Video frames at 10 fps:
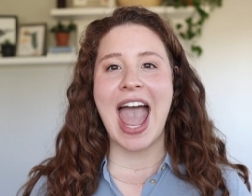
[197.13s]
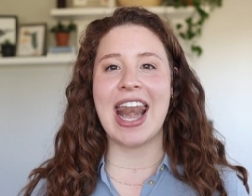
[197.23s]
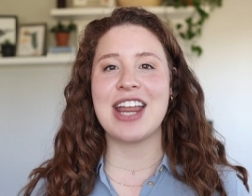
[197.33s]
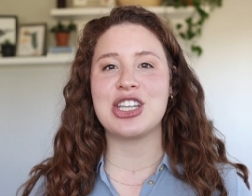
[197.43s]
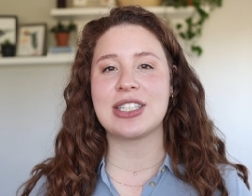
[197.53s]

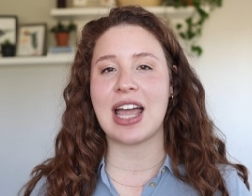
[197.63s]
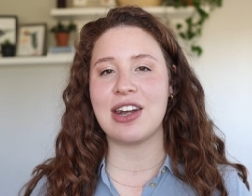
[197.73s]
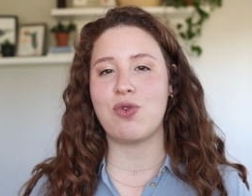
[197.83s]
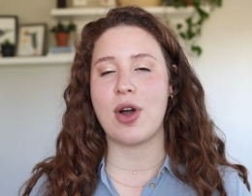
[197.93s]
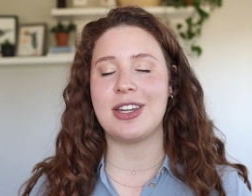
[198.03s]
and I just
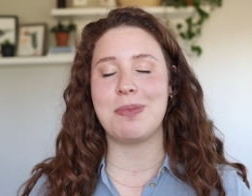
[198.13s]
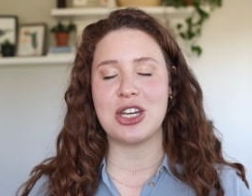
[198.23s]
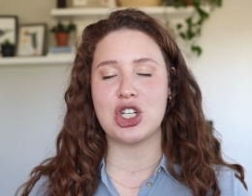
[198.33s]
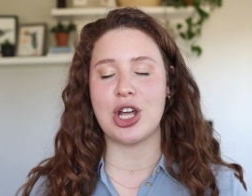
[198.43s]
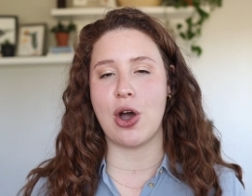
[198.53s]
kind of want to be
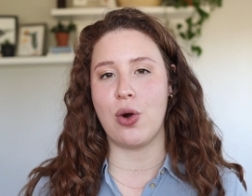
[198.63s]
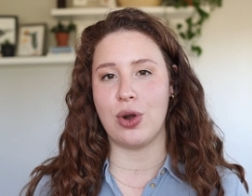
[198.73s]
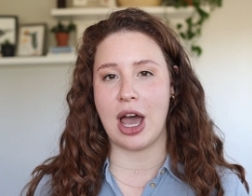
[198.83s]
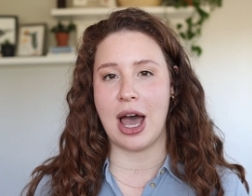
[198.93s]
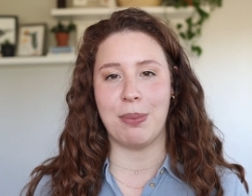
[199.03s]

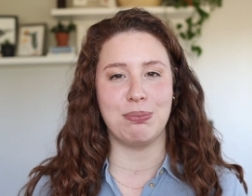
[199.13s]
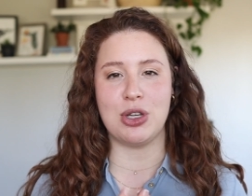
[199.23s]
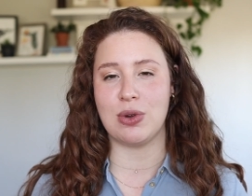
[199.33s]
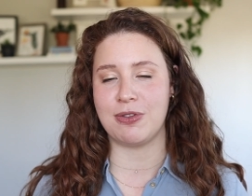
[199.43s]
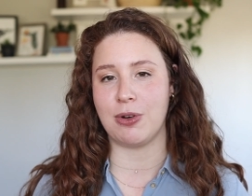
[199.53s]
shown um,
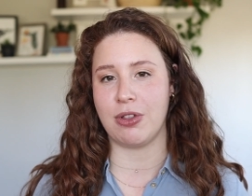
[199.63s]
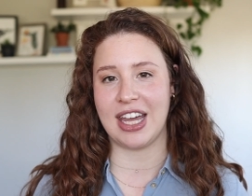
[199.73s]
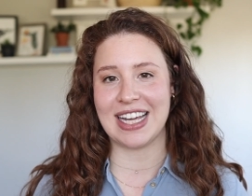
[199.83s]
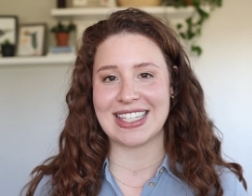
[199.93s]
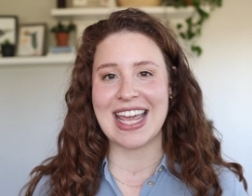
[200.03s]
beautiful
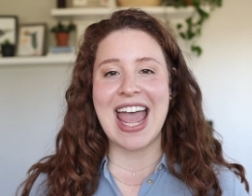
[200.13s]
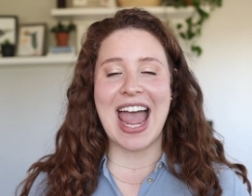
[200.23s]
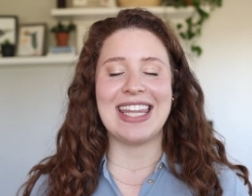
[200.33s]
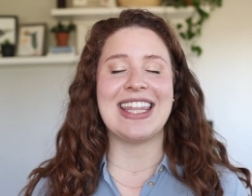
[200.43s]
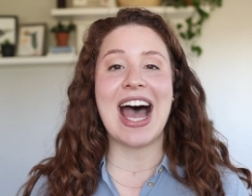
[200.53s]
things.
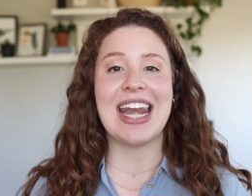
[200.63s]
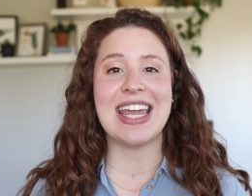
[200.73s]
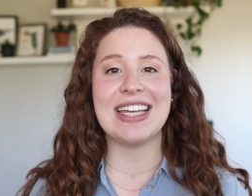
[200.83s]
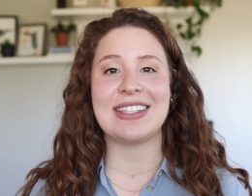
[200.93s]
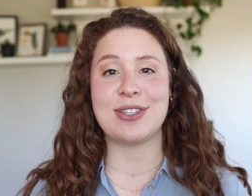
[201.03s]
And that
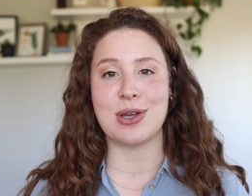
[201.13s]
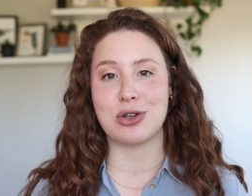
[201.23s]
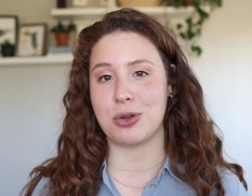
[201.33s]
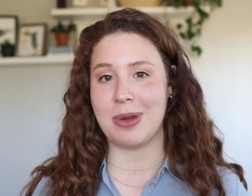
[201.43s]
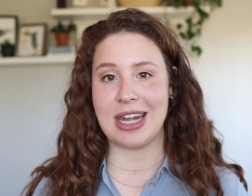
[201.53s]
is
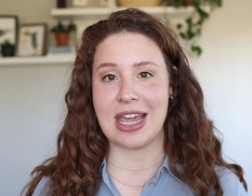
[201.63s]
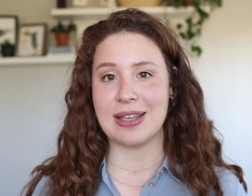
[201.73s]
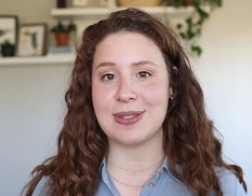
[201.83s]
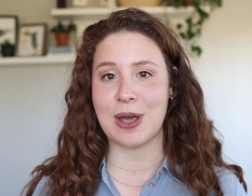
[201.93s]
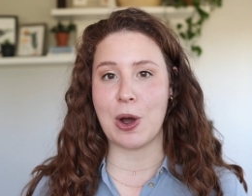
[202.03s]
social media.
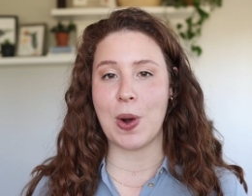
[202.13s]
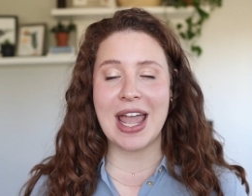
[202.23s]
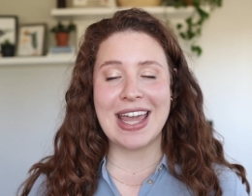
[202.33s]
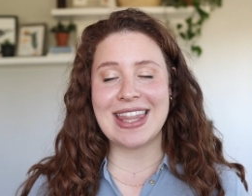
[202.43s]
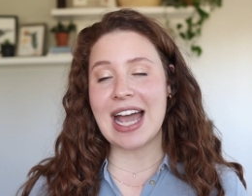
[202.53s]
So
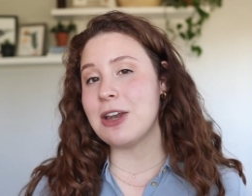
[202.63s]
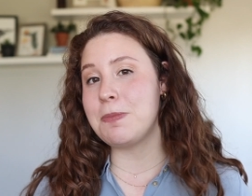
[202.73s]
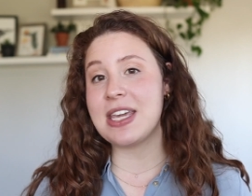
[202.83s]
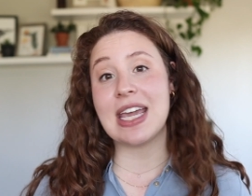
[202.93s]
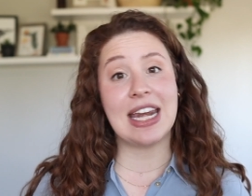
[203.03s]
that can
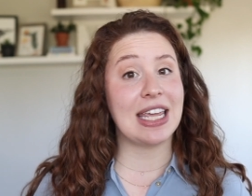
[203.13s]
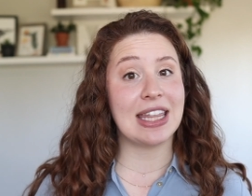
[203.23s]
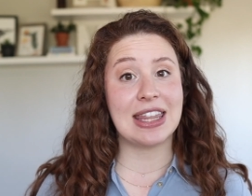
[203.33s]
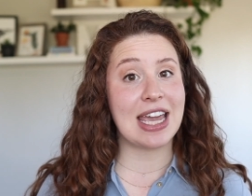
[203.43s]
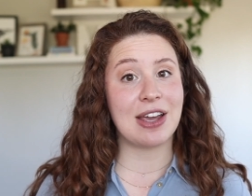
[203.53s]
be
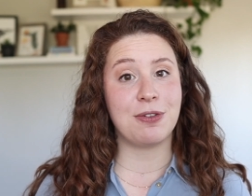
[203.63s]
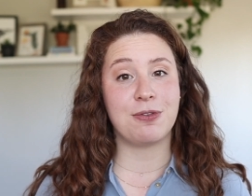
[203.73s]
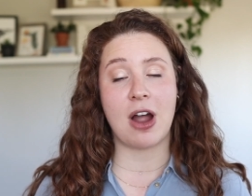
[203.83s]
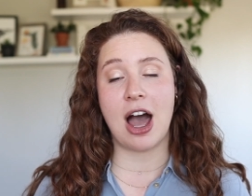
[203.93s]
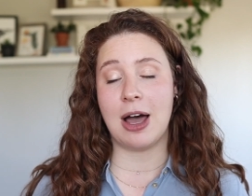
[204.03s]
anything
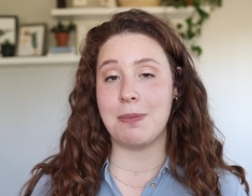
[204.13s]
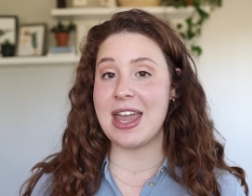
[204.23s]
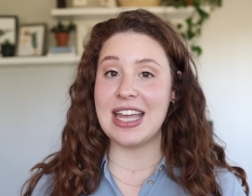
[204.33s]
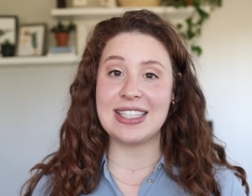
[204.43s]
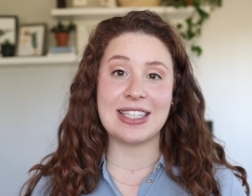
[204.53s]
from
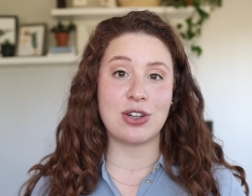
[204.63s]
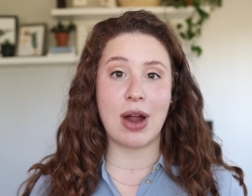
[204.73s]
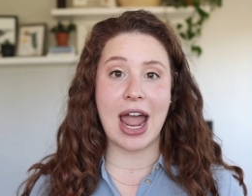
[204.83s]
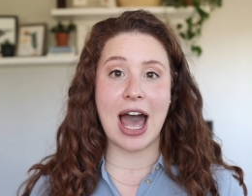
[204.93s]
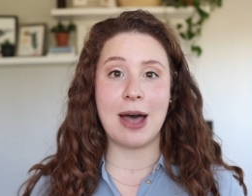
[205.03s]

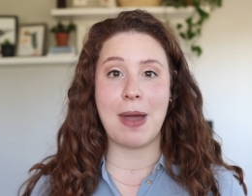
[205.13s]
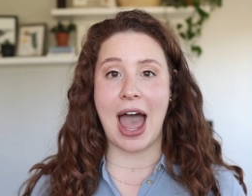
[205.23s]
Instagram